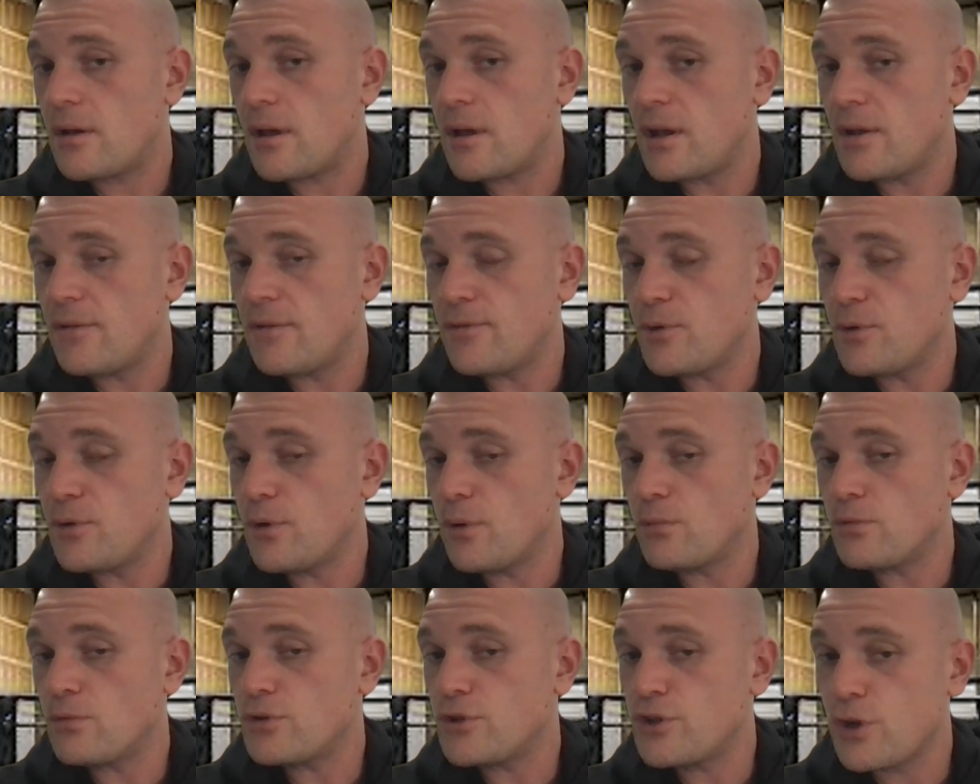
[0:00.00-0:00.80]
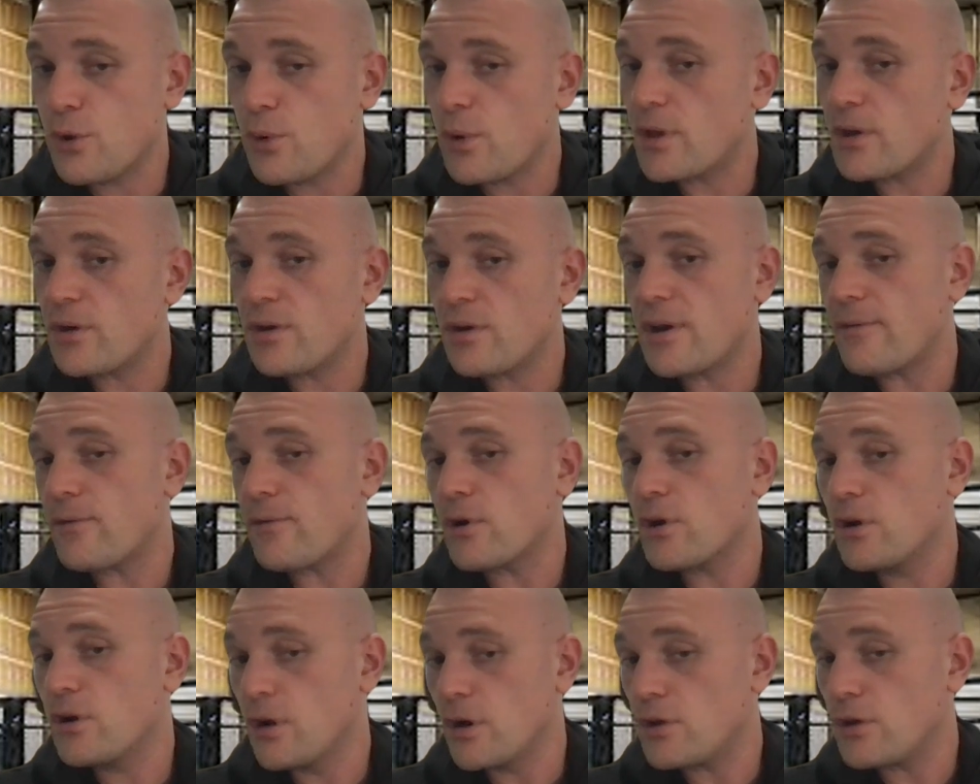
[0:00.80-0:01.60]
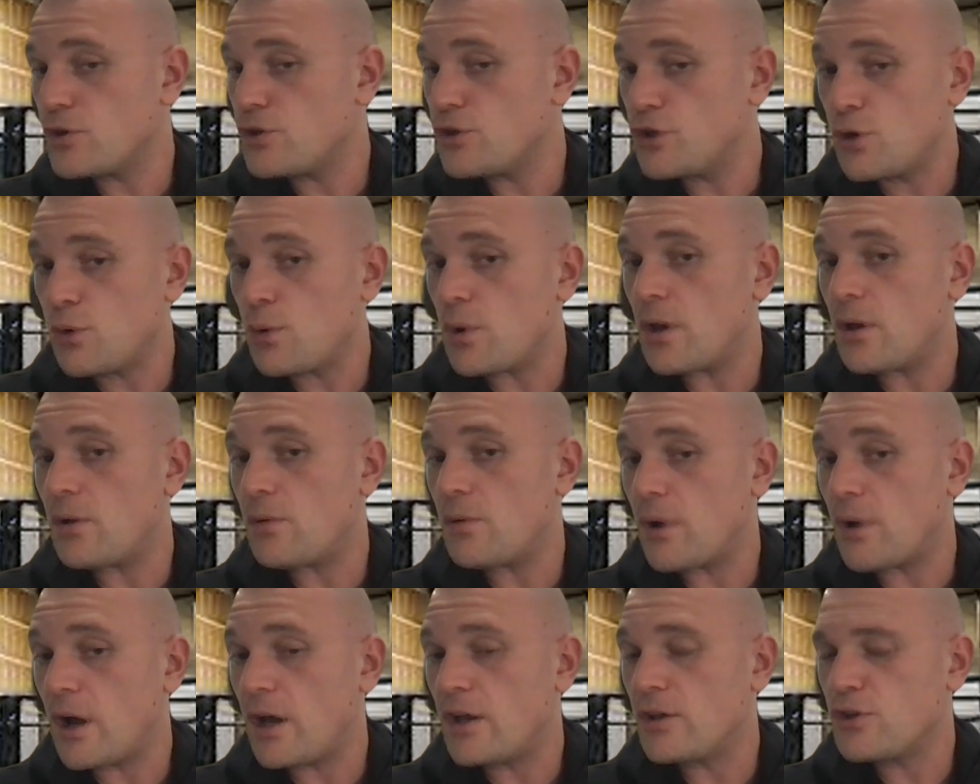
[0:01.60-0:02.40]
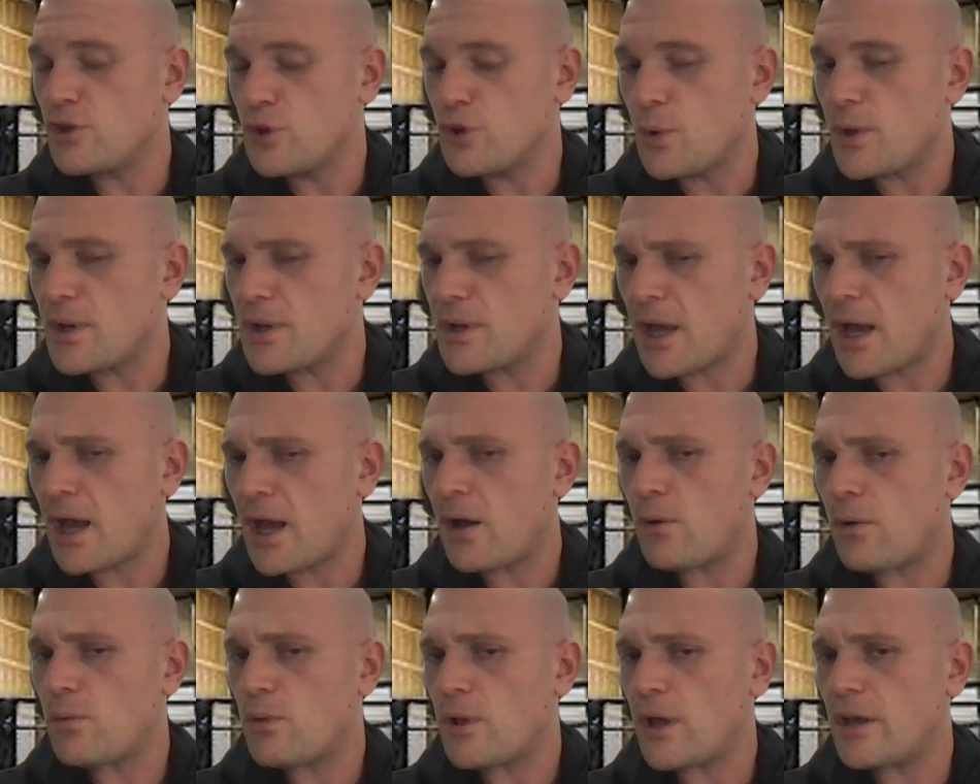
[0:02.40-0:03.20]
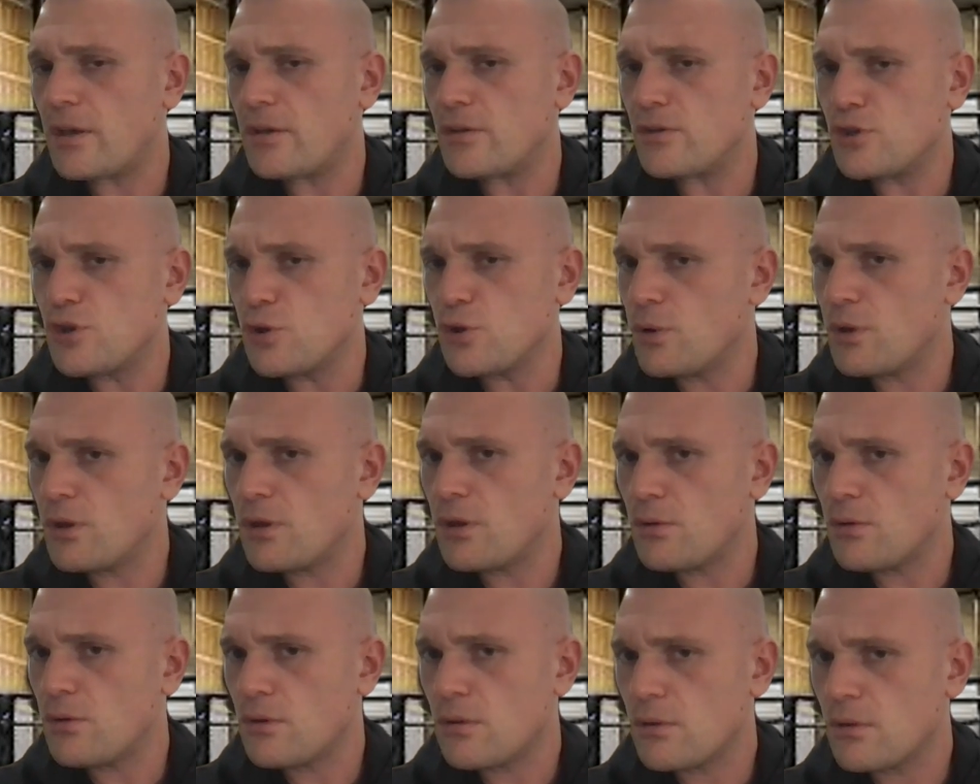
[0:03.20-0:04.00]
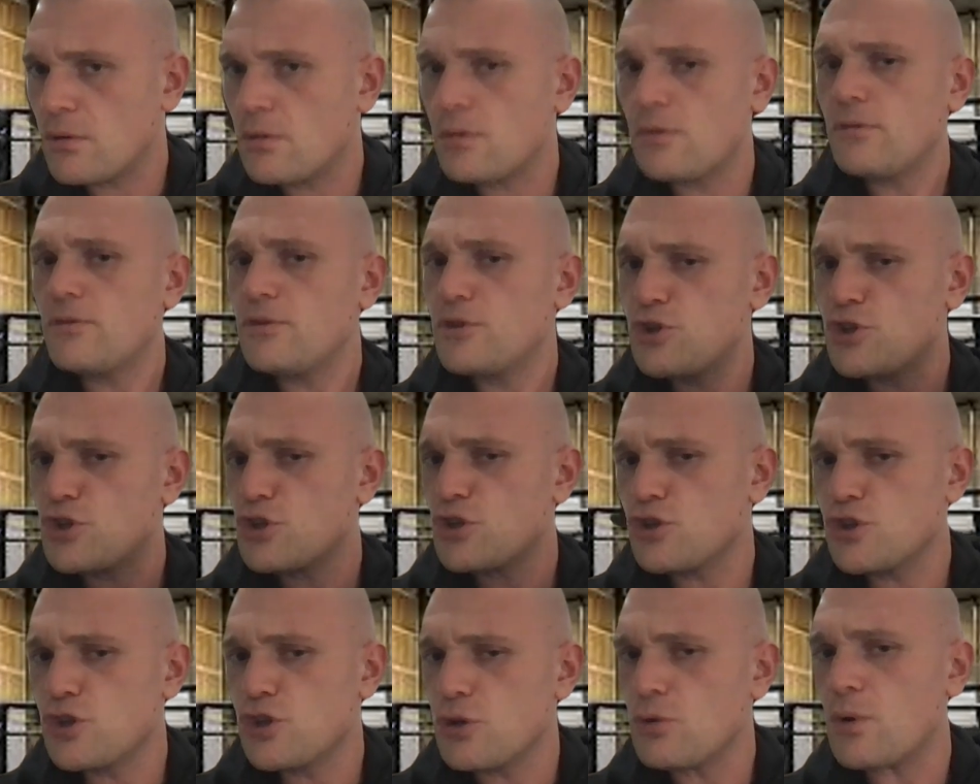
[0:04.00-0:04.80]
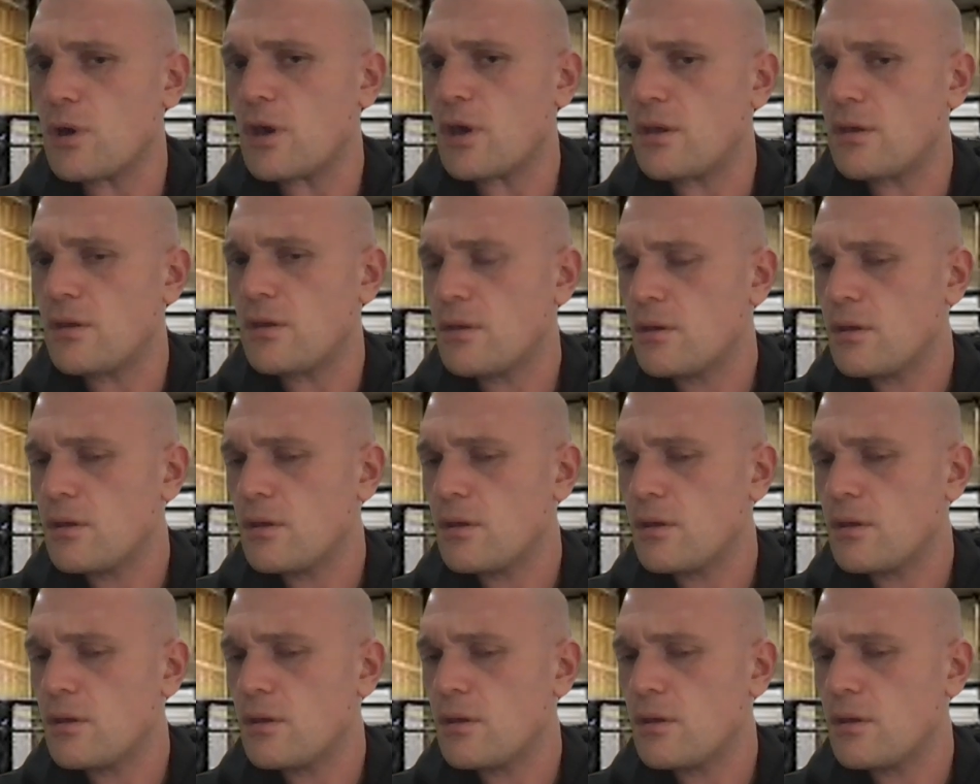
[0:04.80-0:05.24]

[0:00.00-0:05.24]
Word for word: And if you don't do it, you're never going to do it, right? Do it now. Like do it just do it.